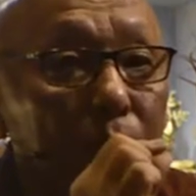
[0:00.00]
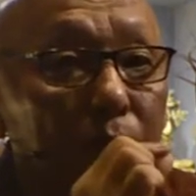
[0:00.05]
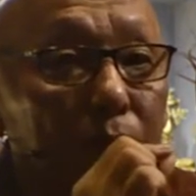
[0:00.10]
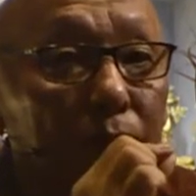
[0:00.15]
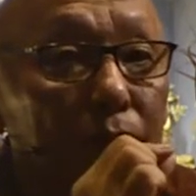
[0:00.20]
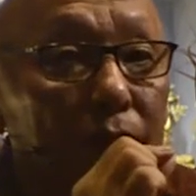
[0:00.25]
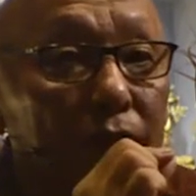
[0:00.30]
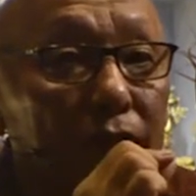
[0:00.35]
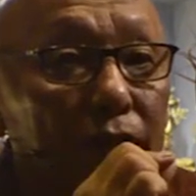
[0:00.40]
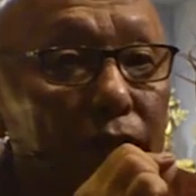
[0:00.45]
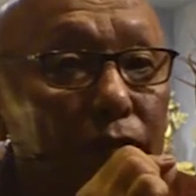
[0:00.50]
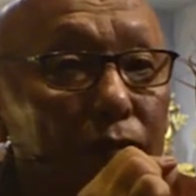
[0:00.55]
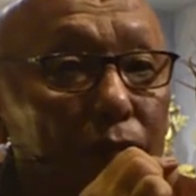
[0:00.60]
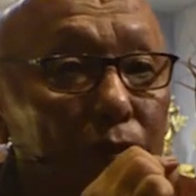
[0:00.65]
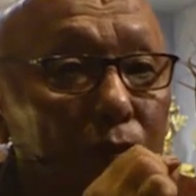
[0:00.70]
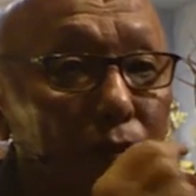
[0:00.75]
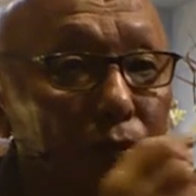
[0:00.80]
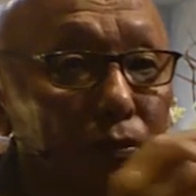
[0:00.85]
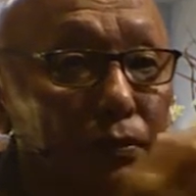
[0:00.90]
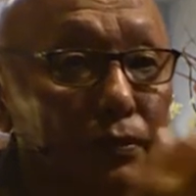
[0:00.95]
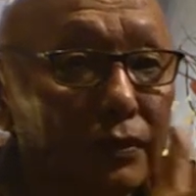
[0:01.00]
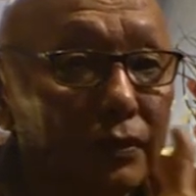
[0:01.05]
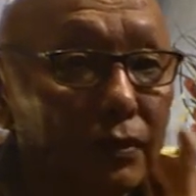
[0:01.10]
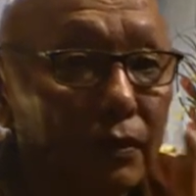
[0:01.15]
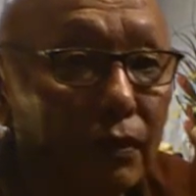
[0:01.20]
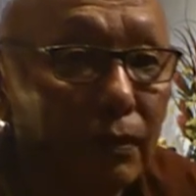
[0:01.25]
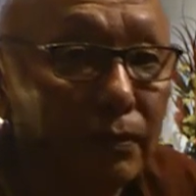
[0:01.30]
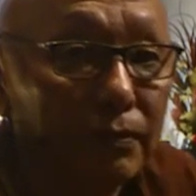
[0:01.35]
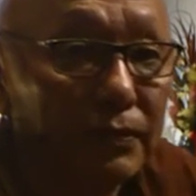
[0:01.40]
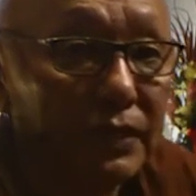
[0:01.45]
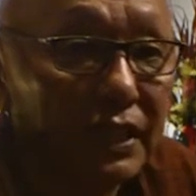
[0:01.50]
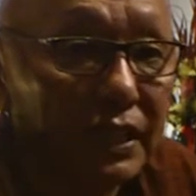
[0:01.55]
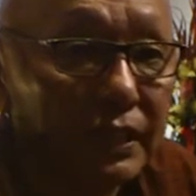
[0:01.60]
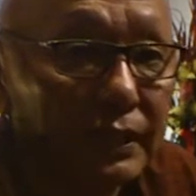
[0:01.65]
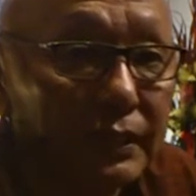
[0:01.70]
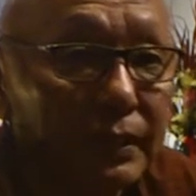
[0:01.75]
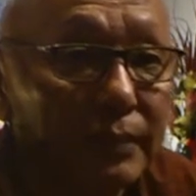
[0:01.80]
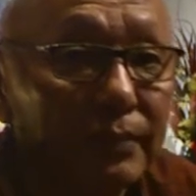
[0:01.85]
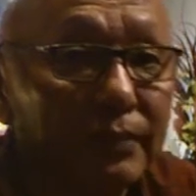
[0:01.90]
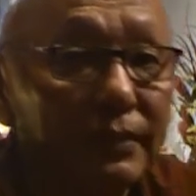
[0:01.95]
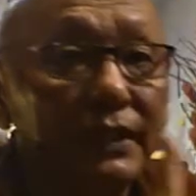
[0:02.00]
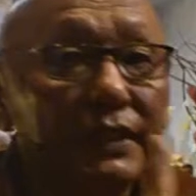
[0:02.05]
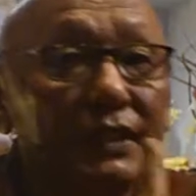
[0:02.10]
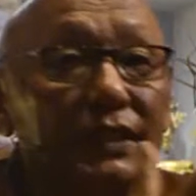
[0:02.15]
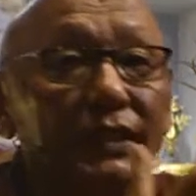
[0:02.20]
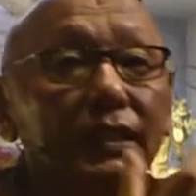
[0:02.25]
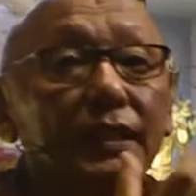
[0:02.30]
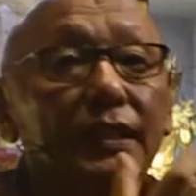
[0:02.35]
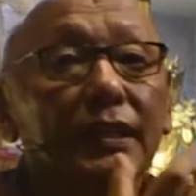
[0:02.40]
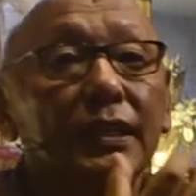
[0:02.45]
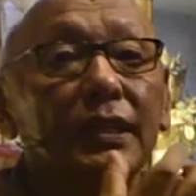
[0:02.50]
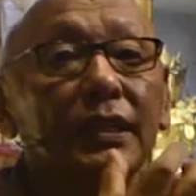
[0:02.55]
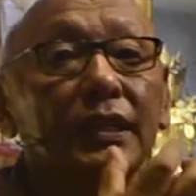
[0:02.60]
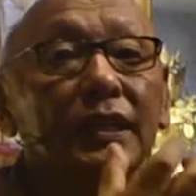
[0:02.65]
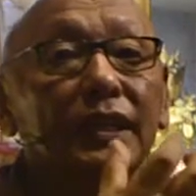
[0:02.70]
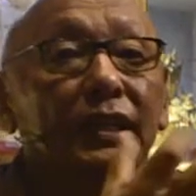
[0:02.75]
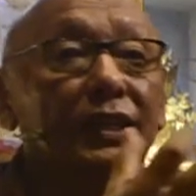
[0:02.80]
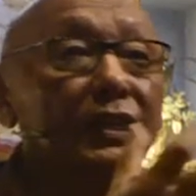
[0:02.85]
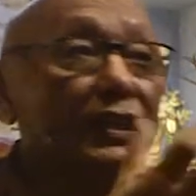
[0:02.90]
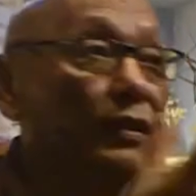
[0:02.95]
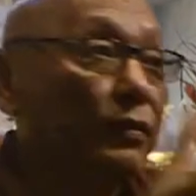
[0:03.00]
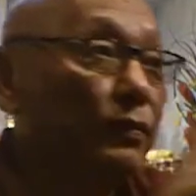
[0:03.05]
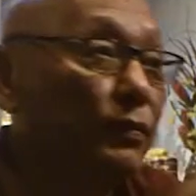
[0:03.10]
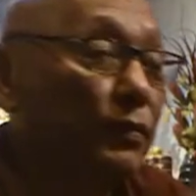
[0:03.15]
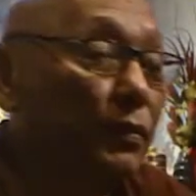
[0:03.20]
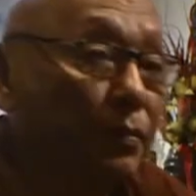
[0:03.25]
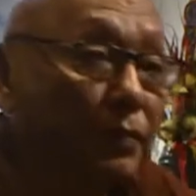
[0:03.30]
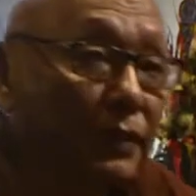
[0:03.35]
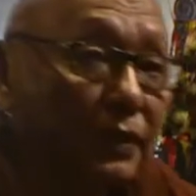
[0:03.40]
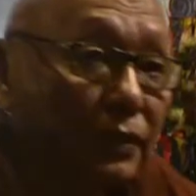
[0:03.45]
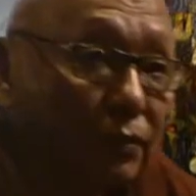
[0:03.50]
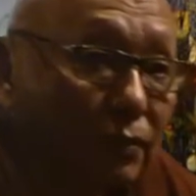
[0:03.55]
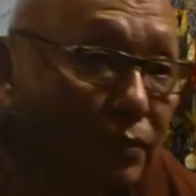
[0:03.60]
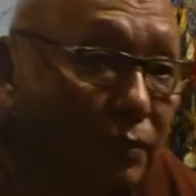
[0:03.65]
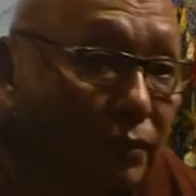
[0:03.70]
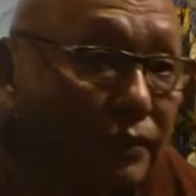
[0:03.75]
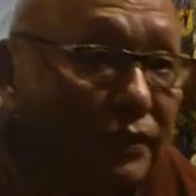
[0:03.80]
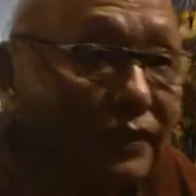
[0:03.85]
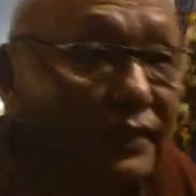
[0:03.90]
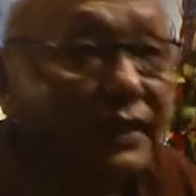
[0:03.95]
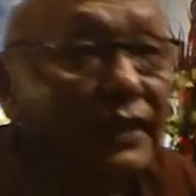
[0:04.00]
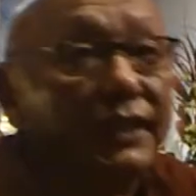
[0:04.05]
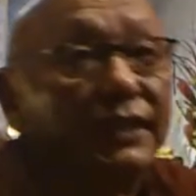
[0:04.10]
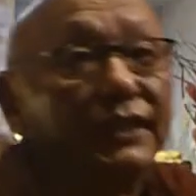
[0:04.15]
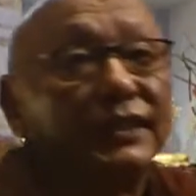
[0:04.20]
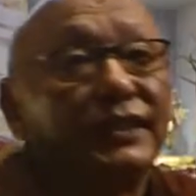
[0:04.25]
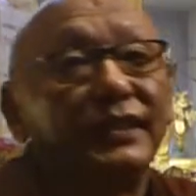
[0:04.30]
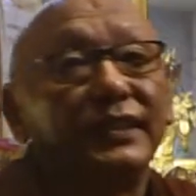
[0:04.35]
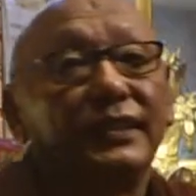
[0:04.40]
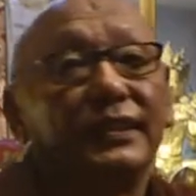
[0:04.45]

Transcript: from its own, objectively, from his own side.